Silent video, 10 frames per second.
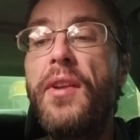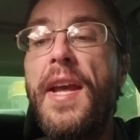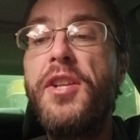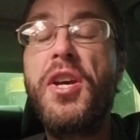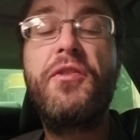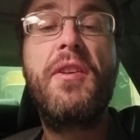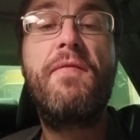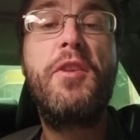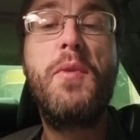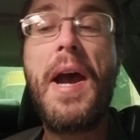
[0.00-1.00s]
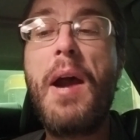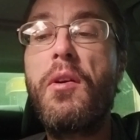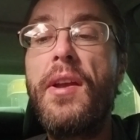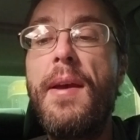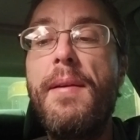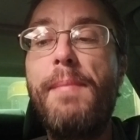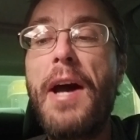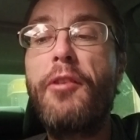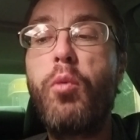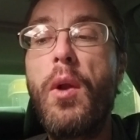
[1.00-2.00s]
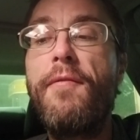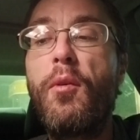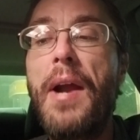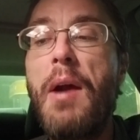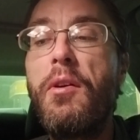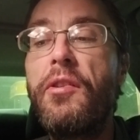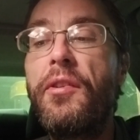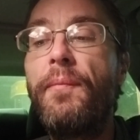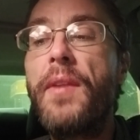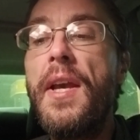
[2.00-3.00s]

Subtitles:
in just a few hours, in about 24 hours.